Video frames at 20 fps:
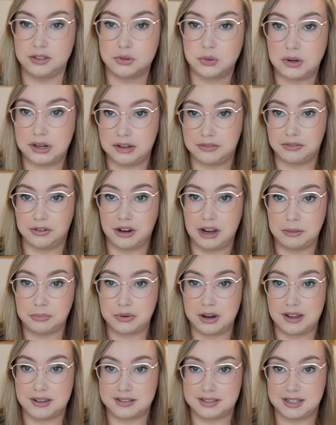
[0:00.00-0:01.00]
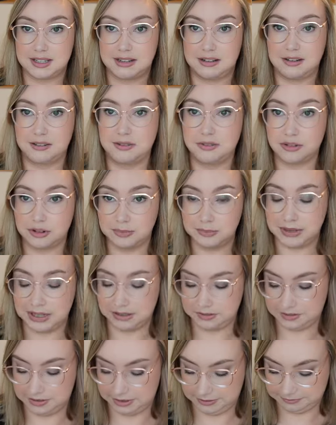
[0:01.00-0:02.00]
24 Hour Brow Setter from
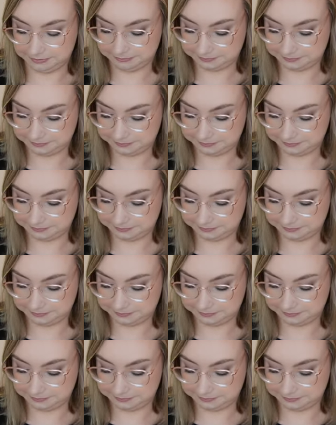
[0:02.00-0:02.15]
Benefit